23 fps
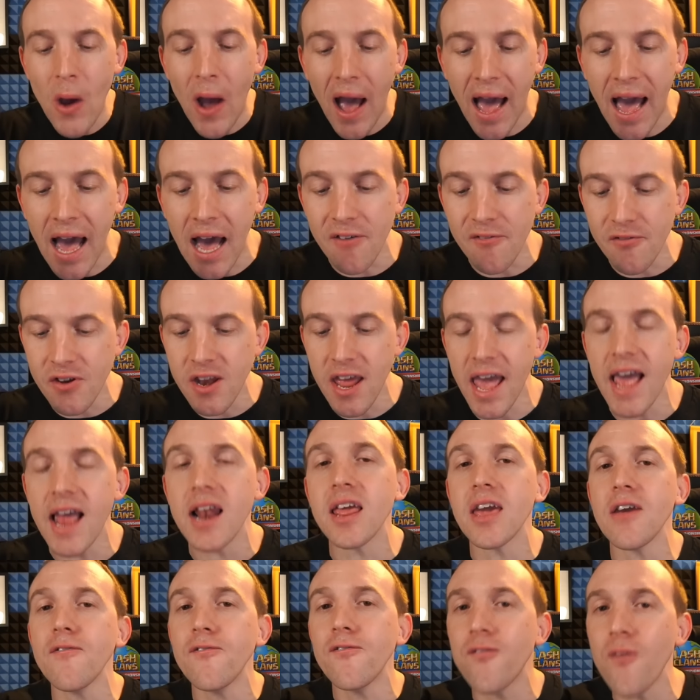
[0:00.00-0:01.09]
have
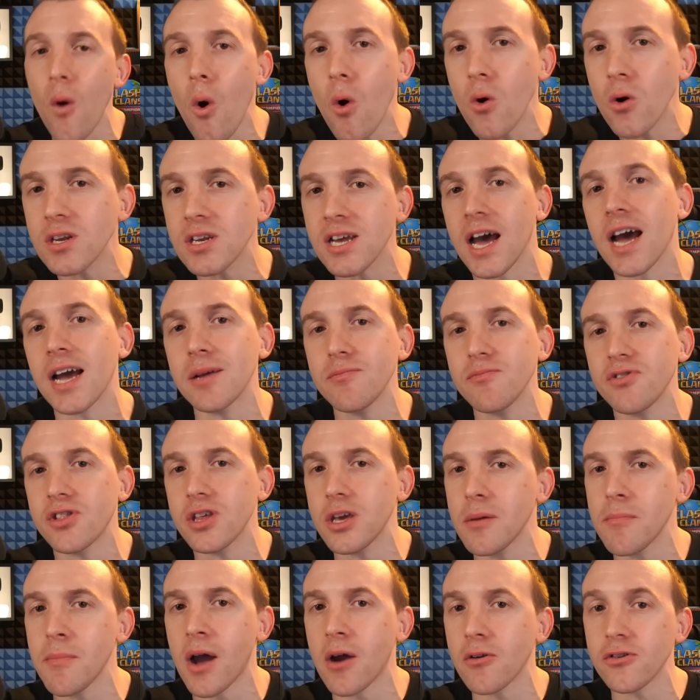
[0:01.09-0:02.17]
nearly 4 times the
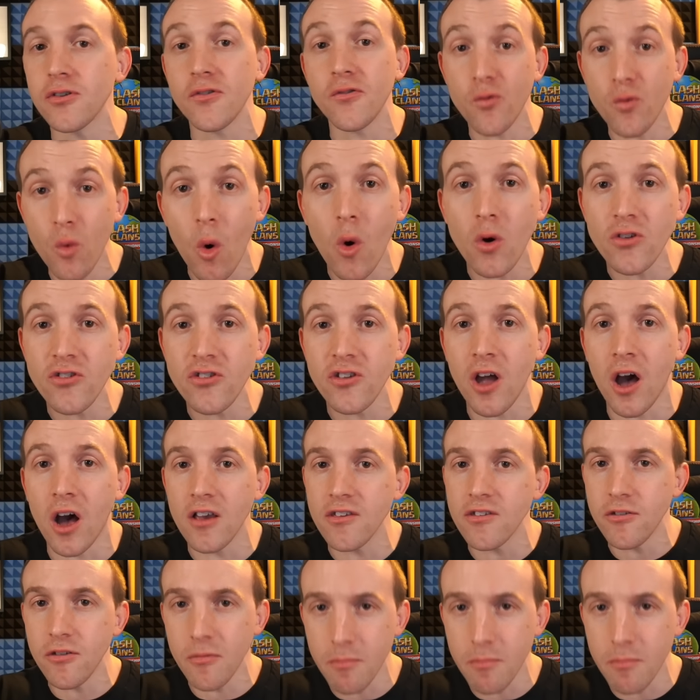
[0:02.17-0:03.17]
amount of war stars to